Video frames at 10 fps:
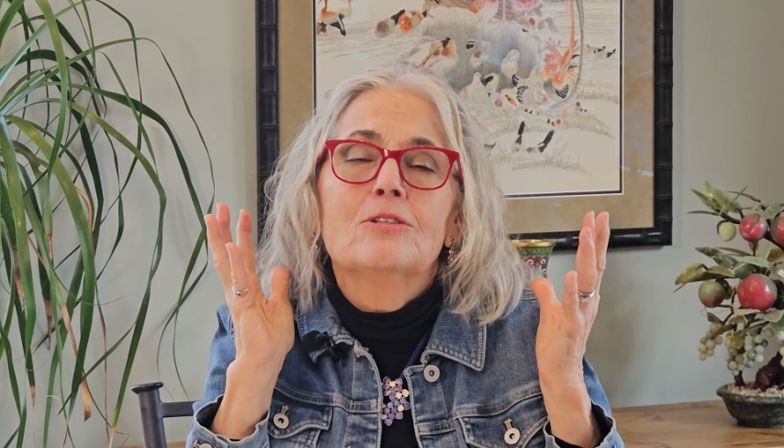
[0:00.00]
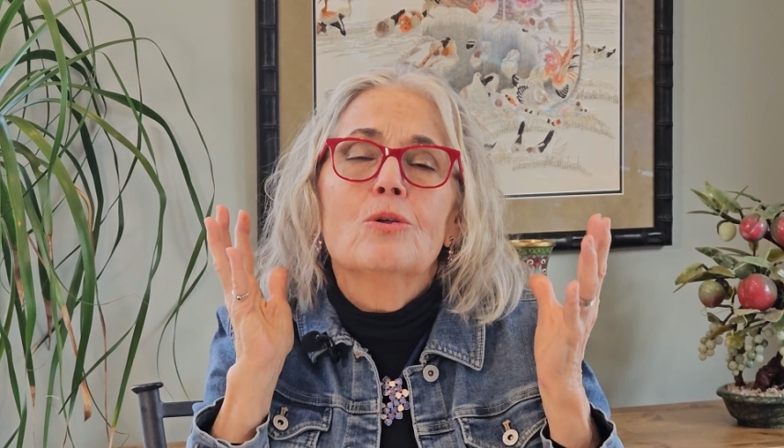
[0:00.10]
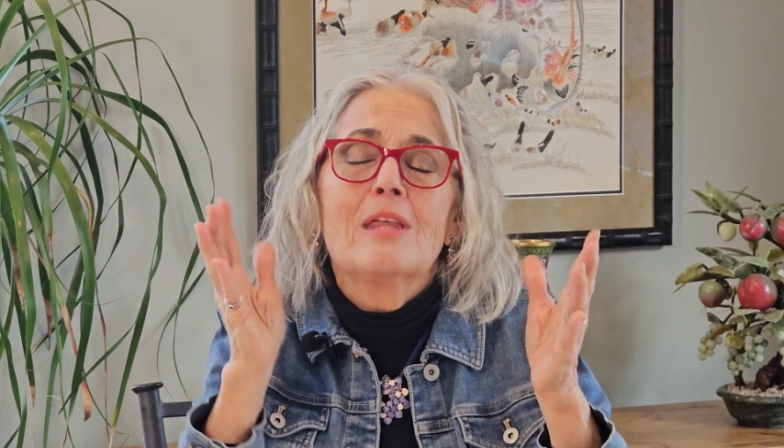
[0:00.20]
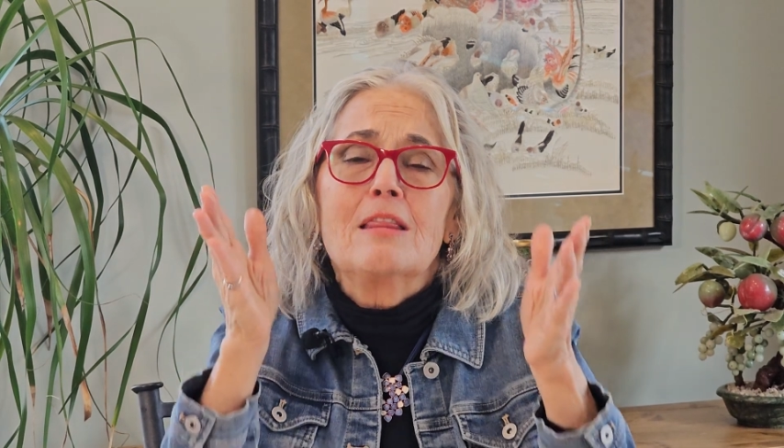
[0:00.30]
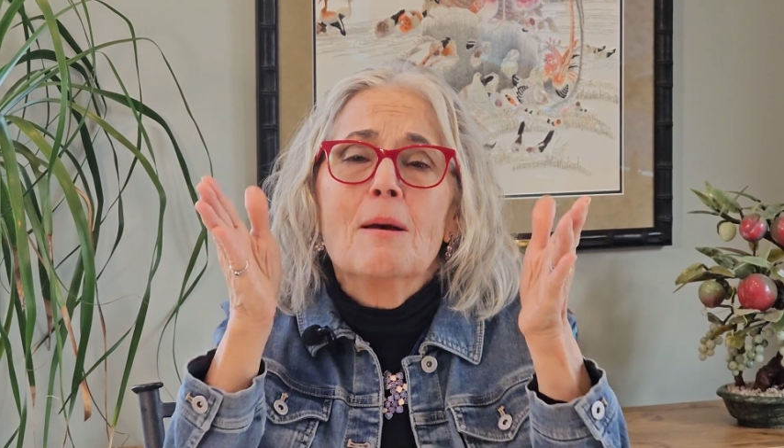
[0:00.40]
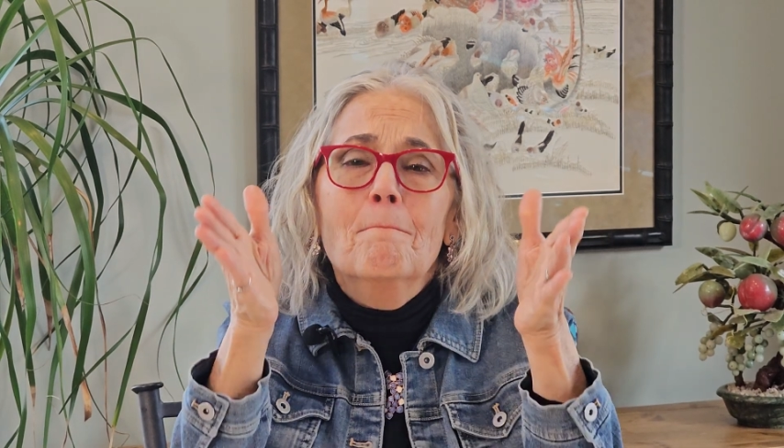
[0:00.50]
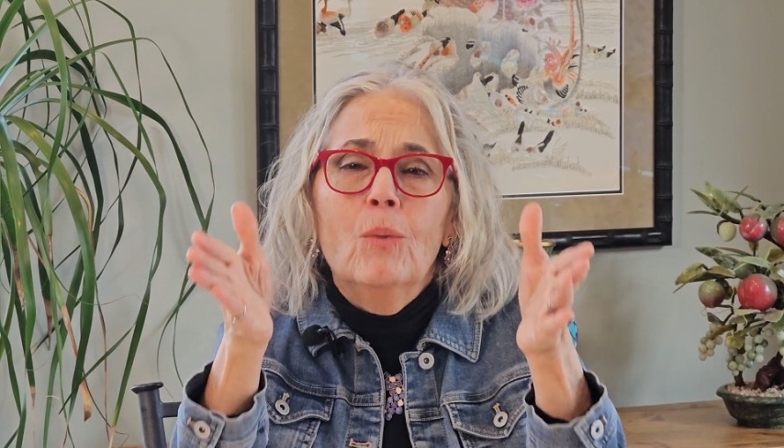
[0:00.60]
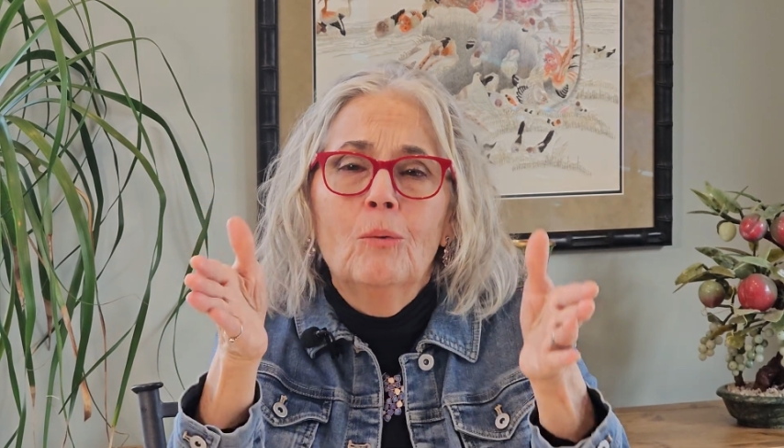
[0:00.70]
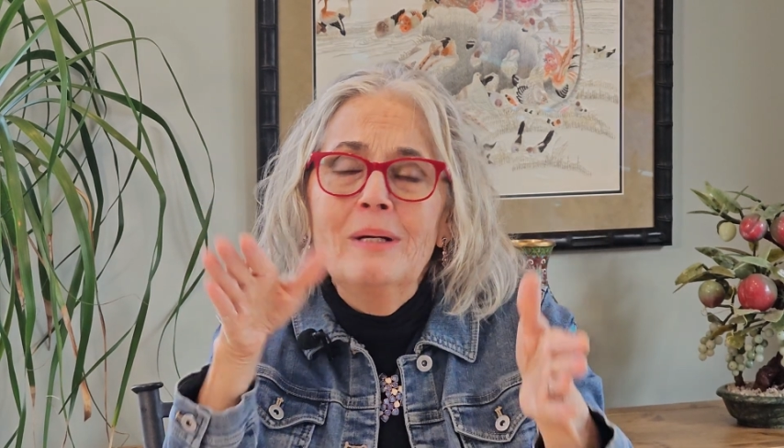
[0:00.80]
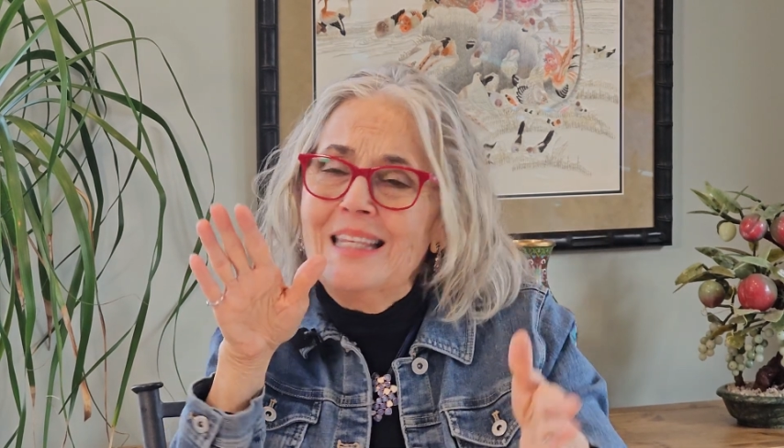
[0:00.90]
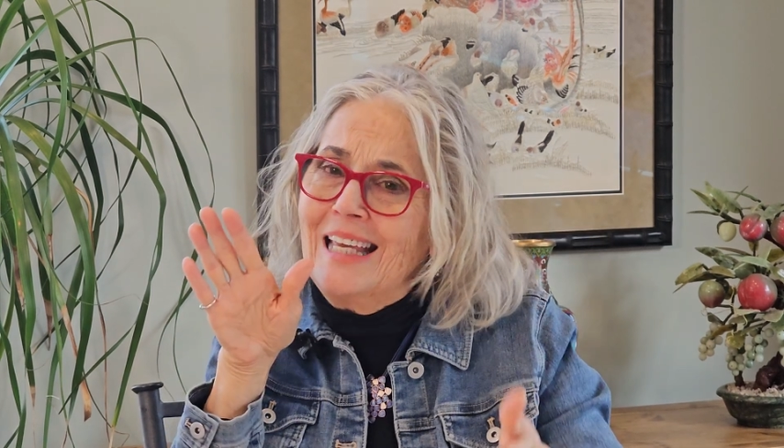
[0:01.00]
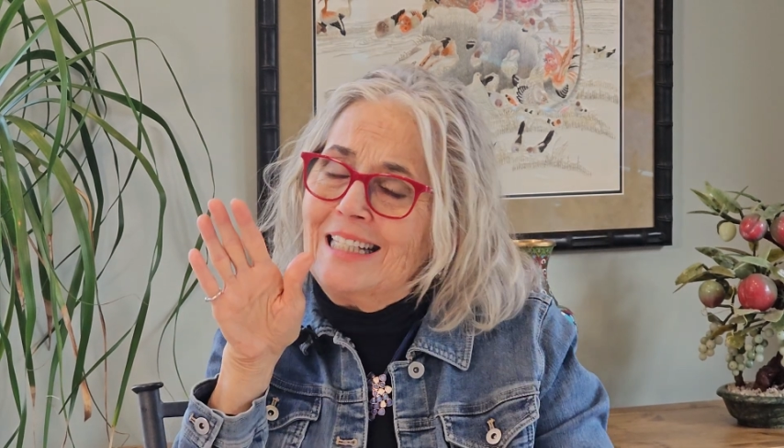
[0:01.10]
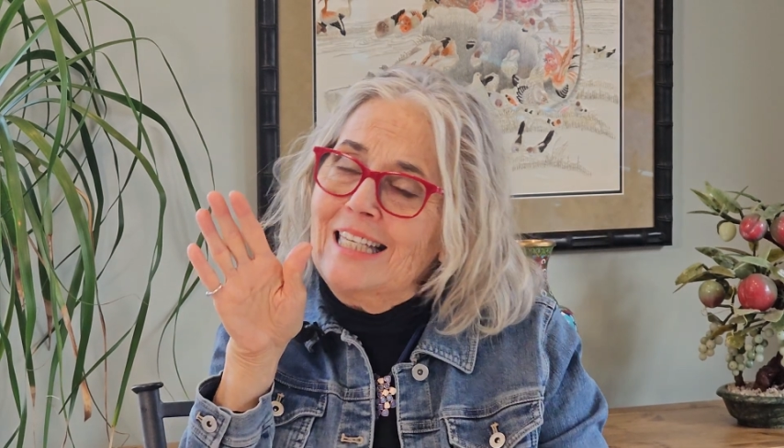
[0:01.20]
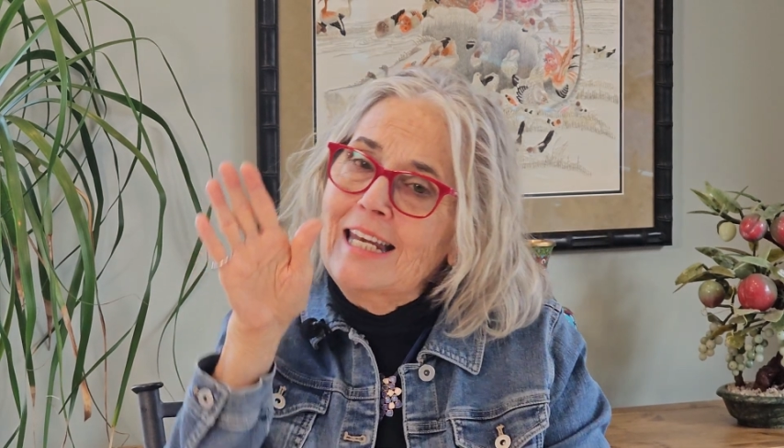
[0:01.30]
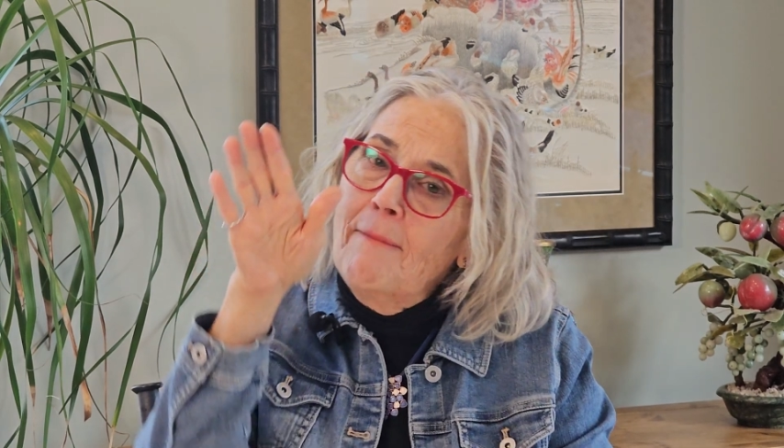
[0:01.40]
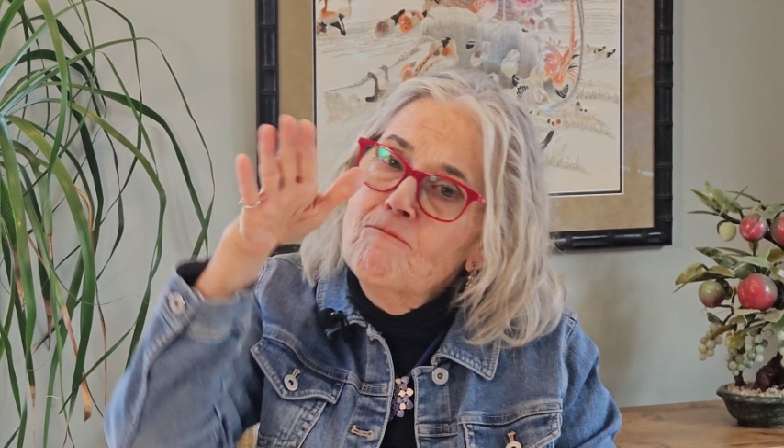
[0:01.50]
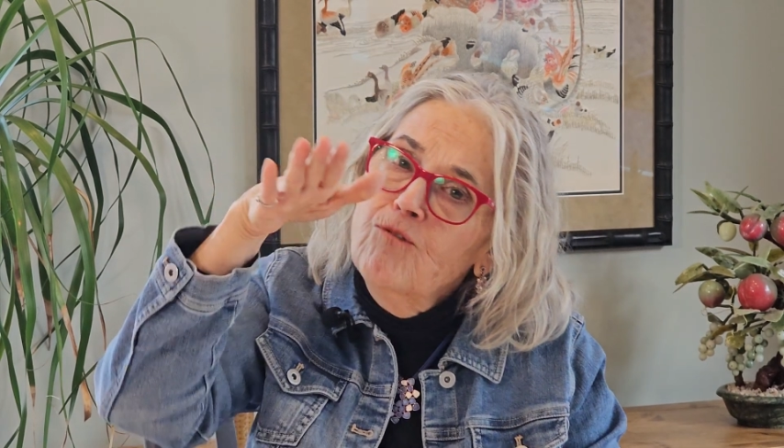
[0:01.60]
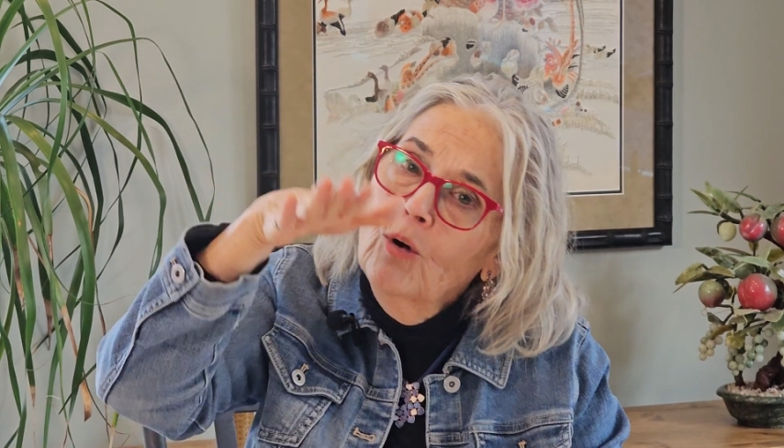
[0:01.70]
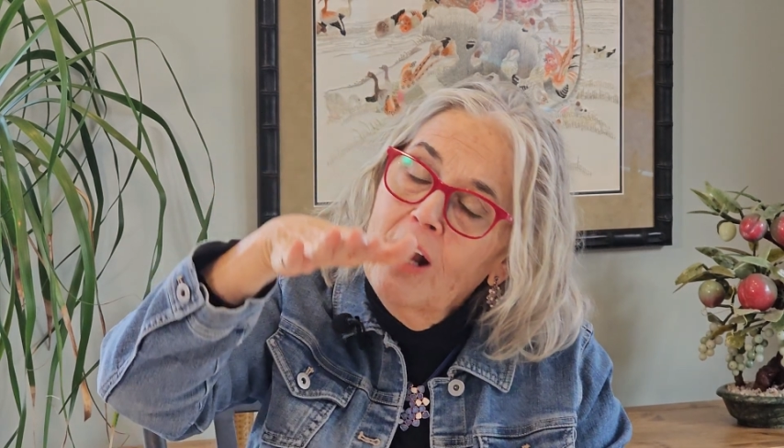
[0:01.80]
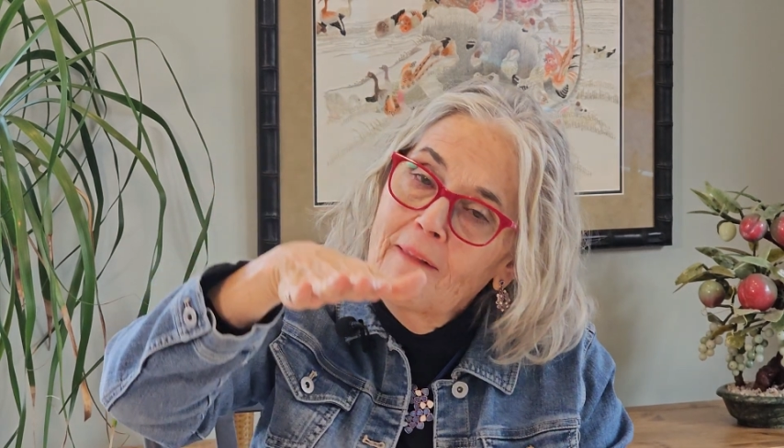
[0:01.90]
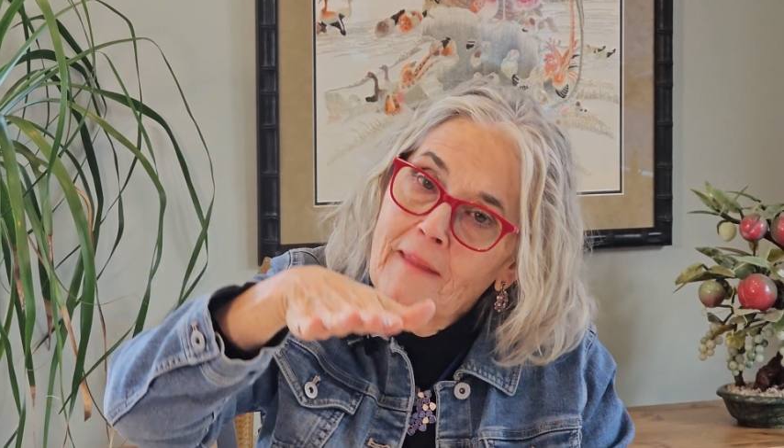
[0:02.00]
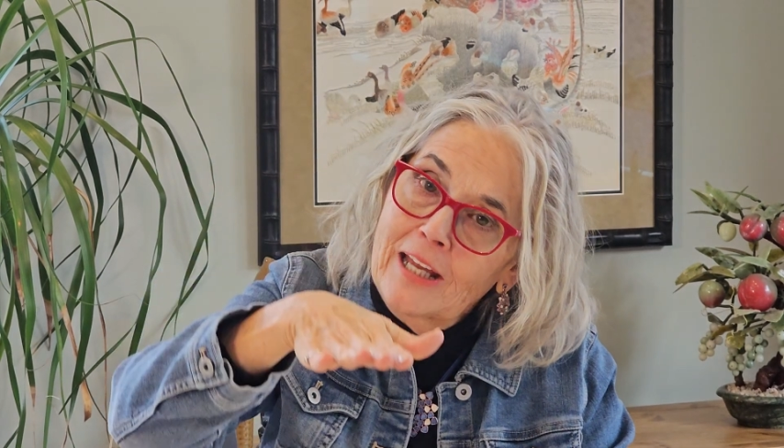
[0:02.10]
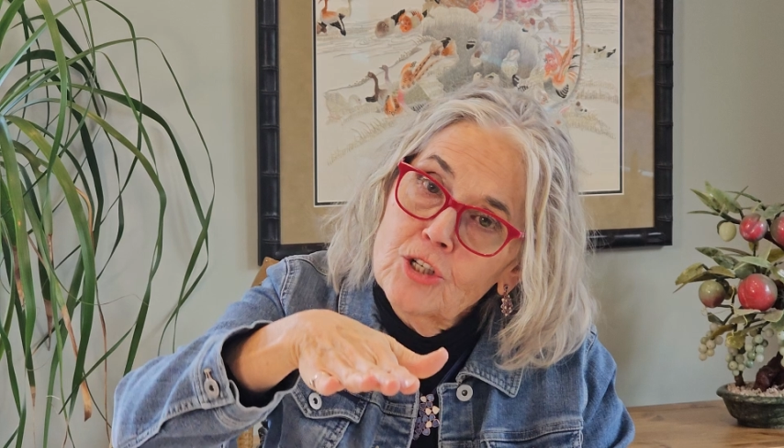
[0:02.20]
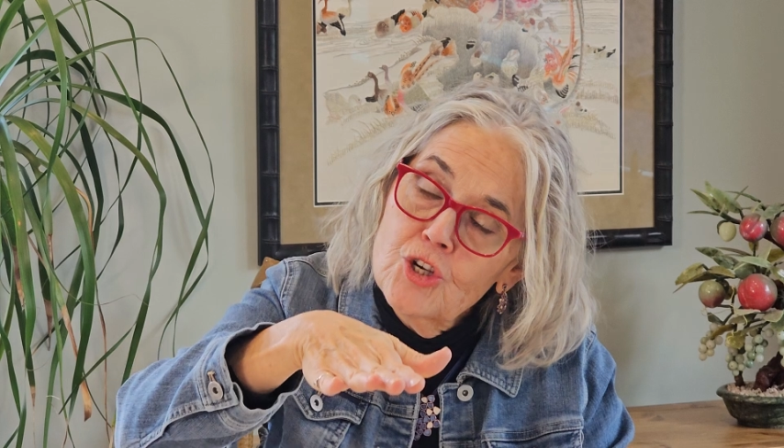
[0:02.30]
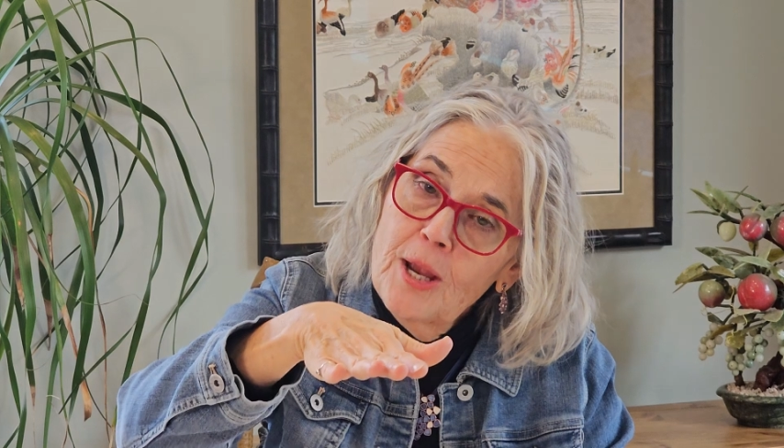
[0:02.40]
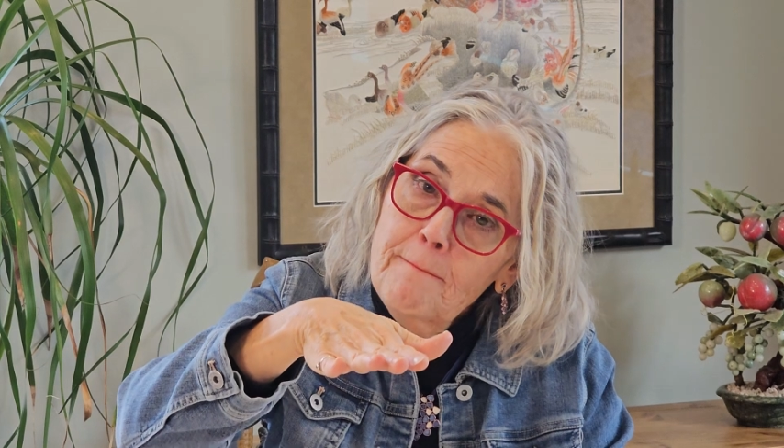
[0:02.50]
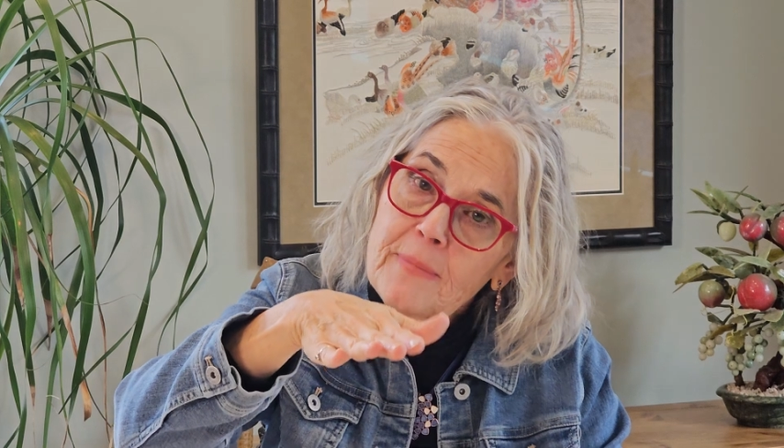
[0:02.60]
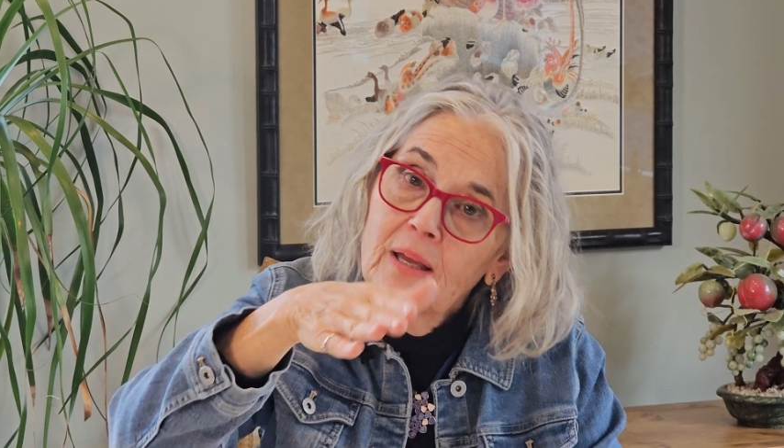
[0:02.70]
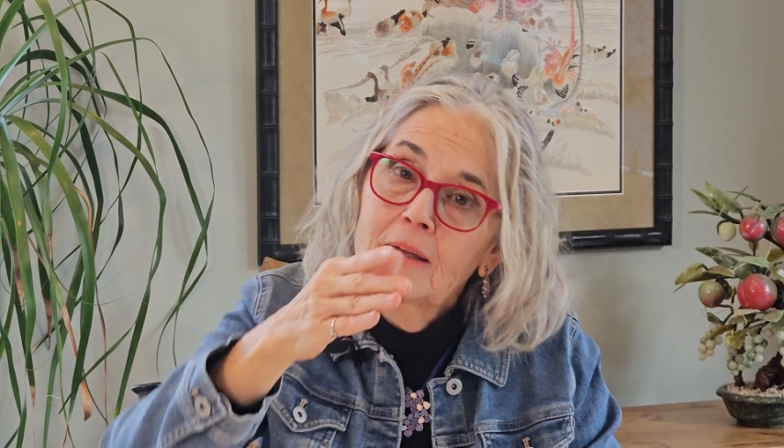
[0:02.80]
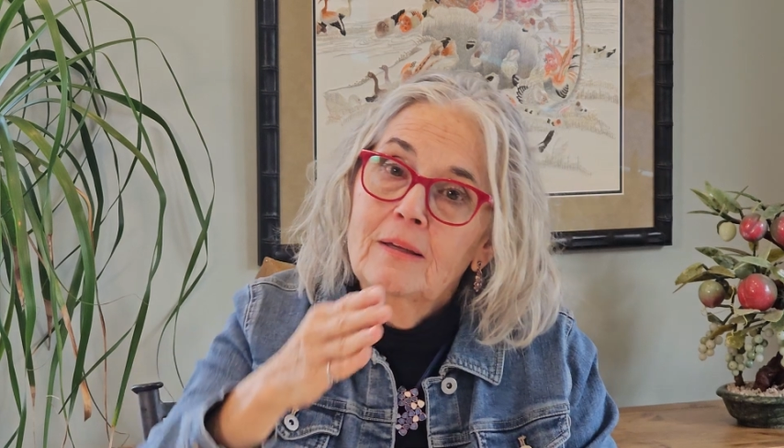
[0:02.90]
so that the moment they step foot on that ship,